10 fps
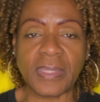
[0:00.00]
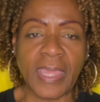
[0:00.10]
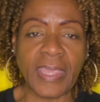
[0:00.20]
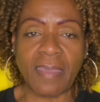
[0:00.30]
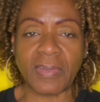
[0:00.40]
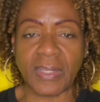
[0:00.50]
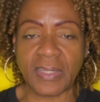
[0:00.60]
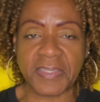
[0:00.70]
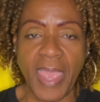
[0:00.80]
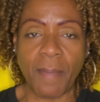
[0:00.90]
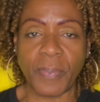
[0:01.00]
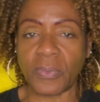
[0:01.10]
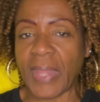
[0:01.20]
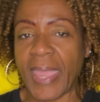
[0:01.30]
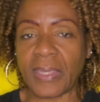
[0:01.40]
they gave an example,
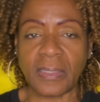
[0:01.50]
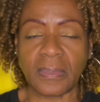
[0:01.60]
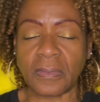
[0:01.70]
like